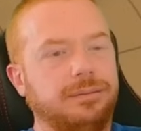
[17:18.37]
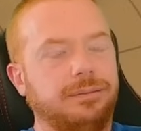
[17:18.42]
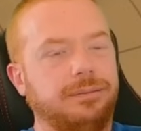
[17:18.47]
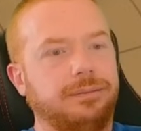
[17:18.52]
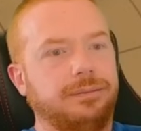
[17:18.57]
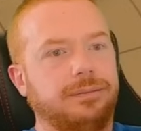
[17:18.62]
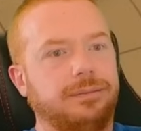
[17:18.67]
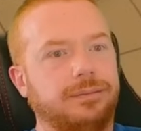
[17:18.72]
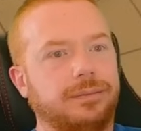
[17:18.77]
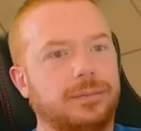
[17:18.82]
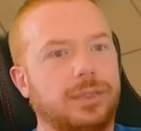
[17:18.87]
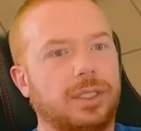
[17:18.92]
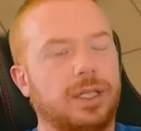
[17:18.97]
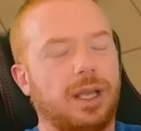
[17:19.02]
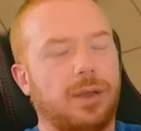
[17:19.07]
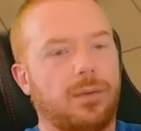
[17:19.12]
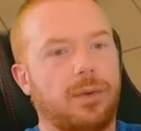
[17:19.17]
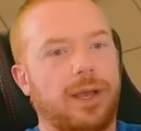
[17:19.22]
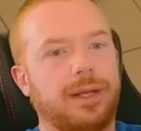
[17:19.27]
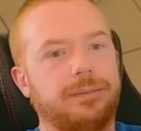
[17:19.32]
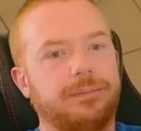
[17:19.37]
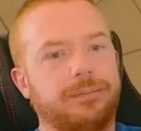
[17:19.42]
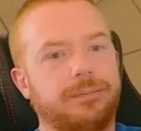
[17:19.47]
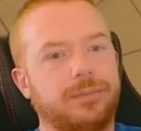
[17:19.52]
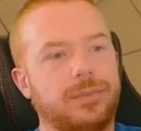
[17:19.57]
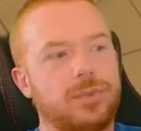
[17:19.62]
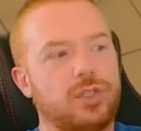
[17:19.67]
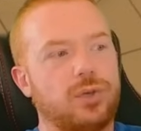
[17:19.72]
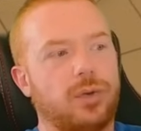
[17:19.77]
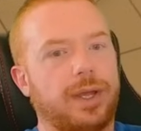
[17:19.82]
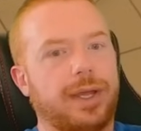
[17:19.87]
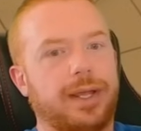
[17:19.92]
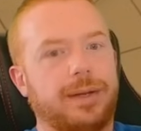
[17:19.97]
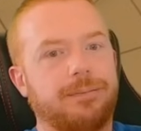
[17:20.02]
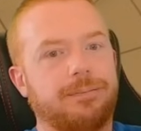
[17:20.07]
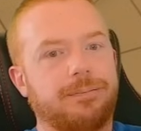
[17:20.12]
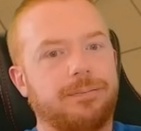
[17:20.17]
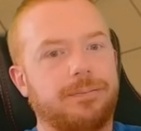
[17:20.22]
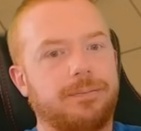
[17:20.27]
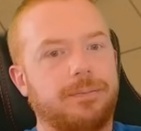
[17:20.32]
Good luck, White. Enjoy
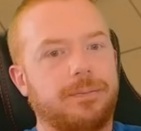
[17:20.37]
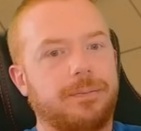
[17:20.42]
it.